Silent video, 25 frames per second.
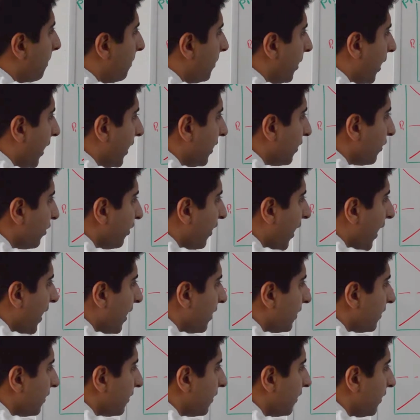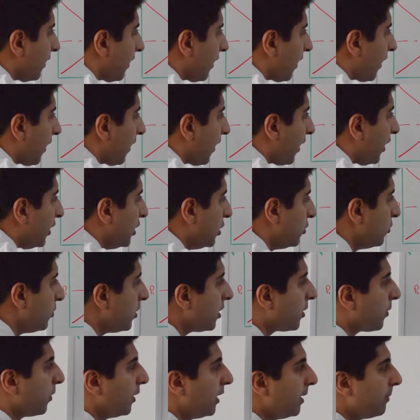like that. New
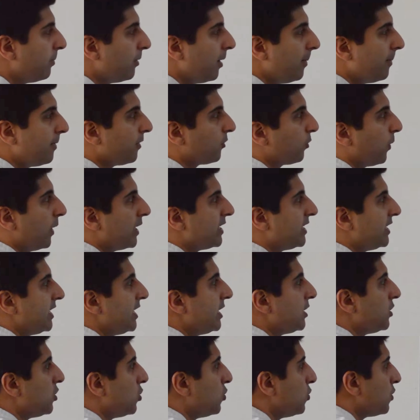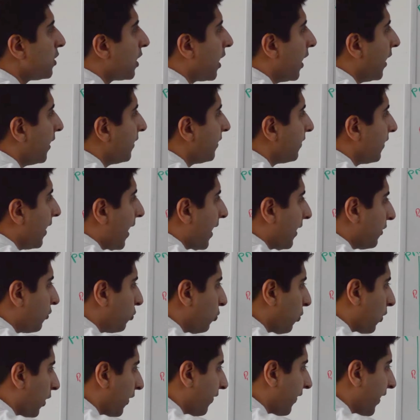equilibrium is where D2 cuts
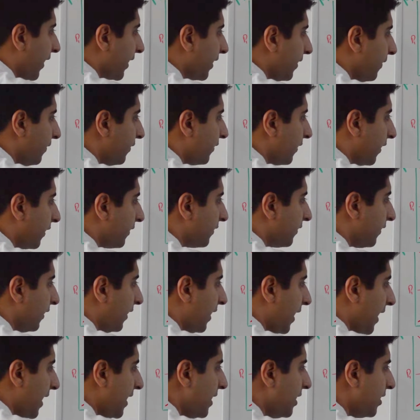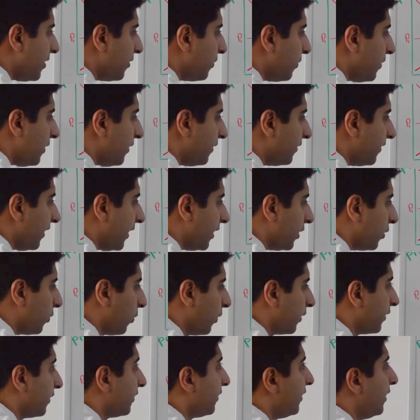S1. That gives us an increase in
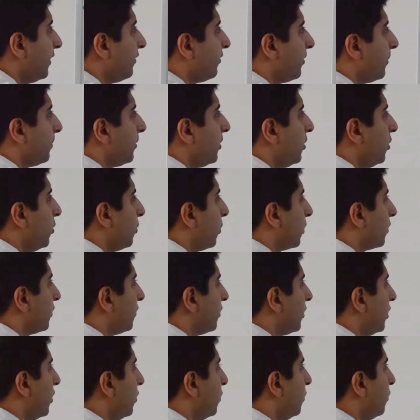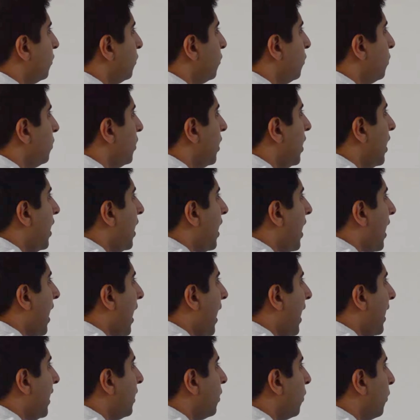quantity from Q1 to Q2
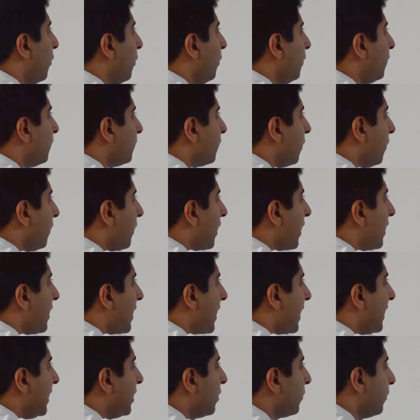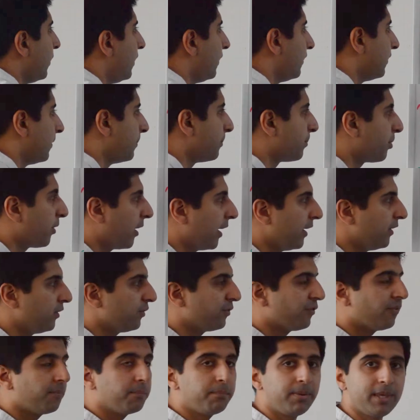and also an increase in price
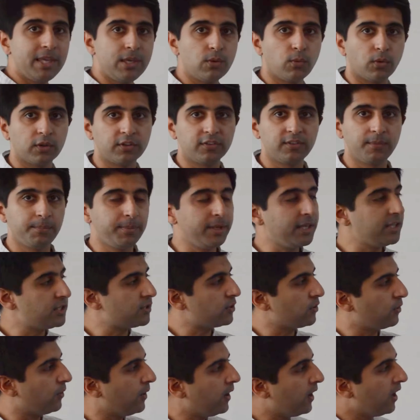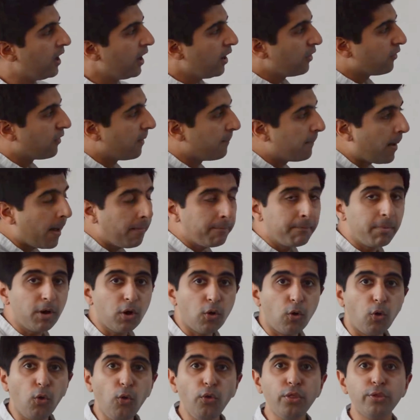from P1 to P2. Remember
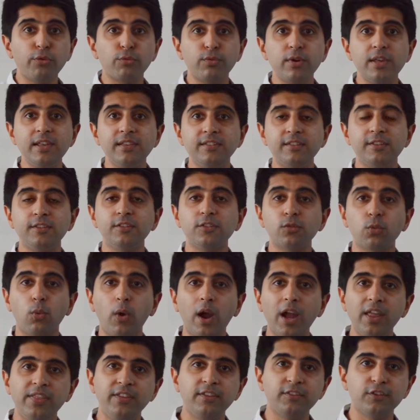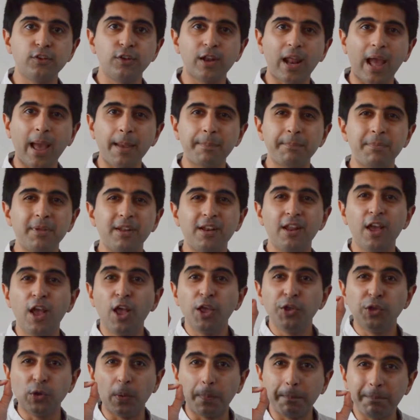all the reasons why this could happen.
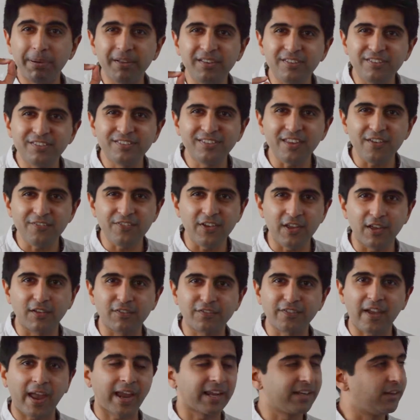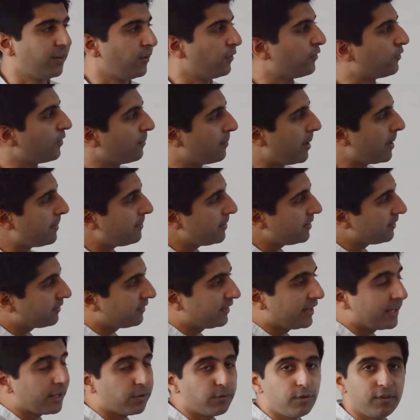Your specific factors. So maybe it's
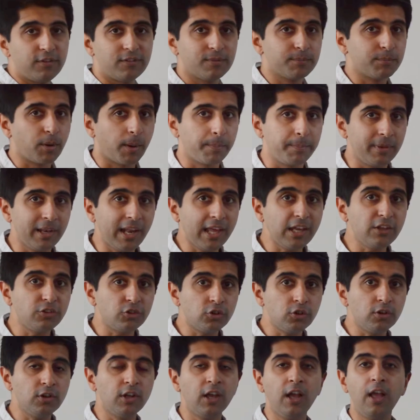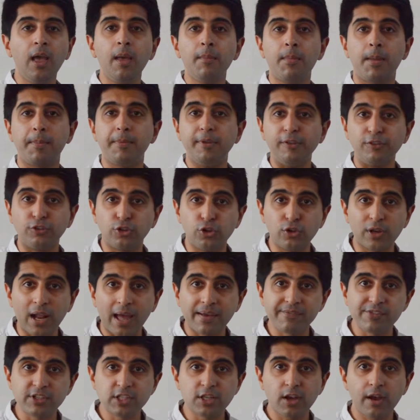an increase in population, maybe it's good
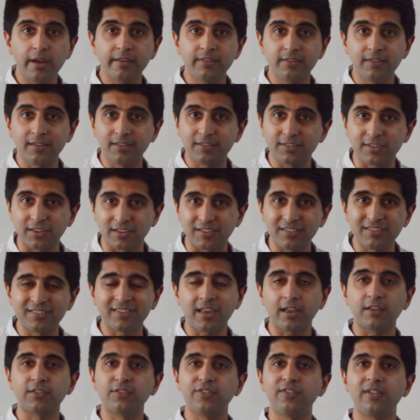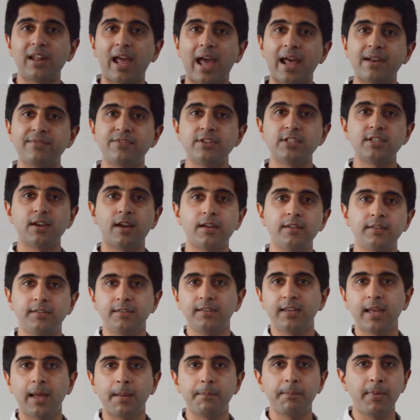advertising, successful
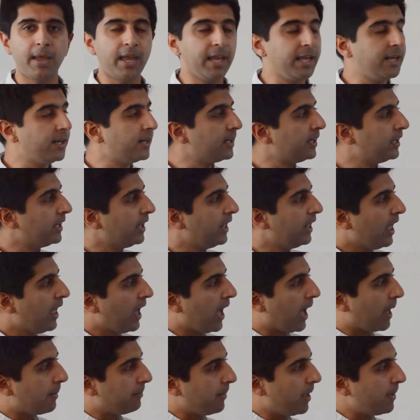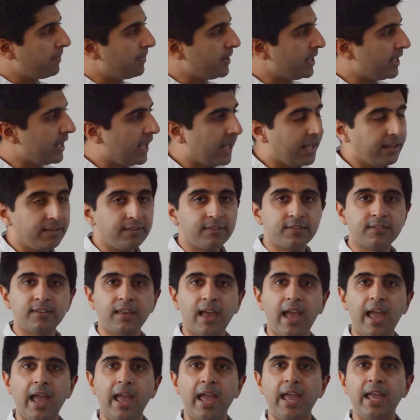advertising campaign, uh, maybe
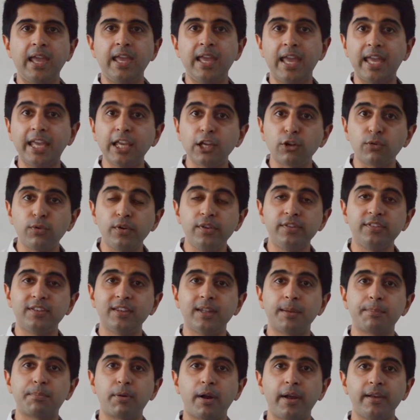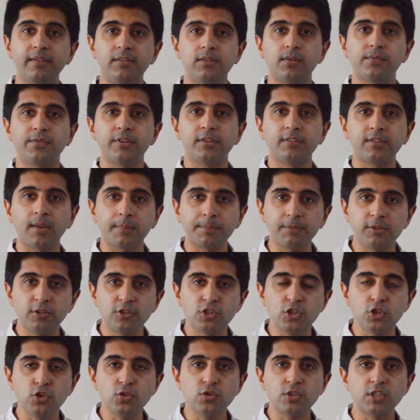it's a increase in the price of a
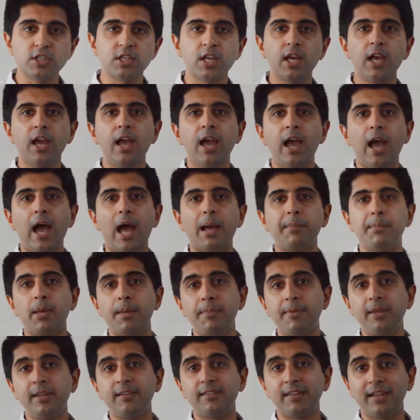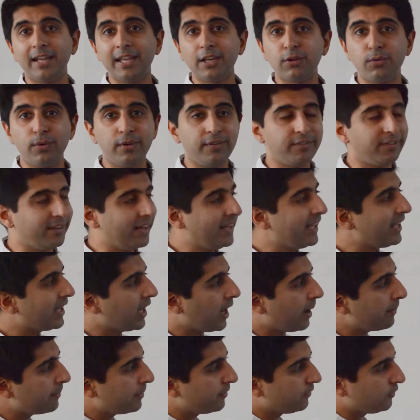substitute, uh, maybe it's an increase in
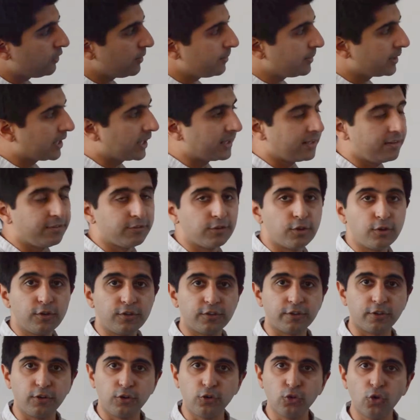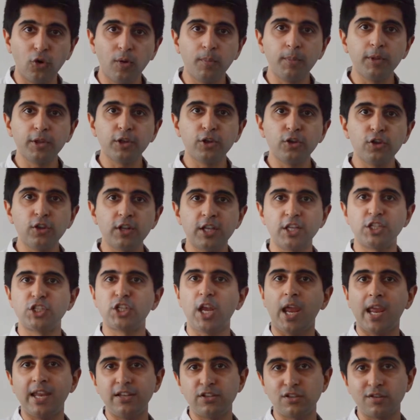income, assuming that this good is a normal good, a
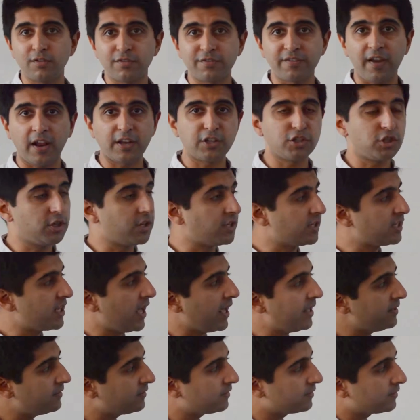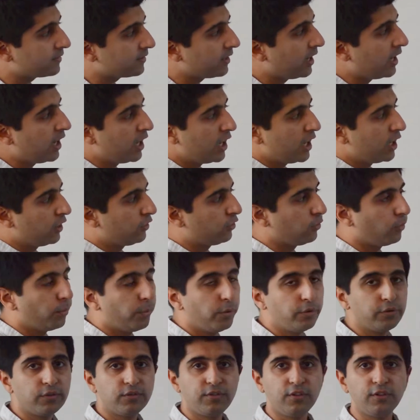change in fashion and tastes,
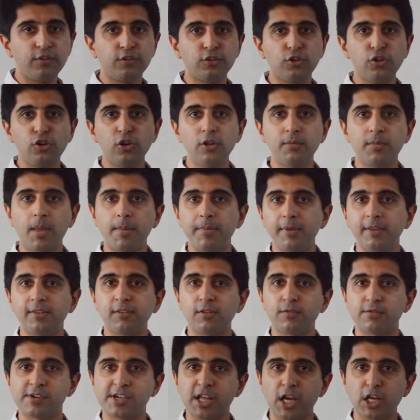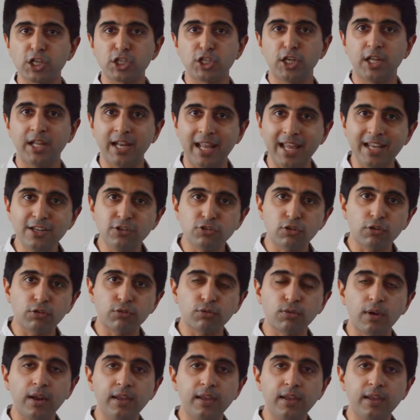towards this good. Maybe it's a reduction in interest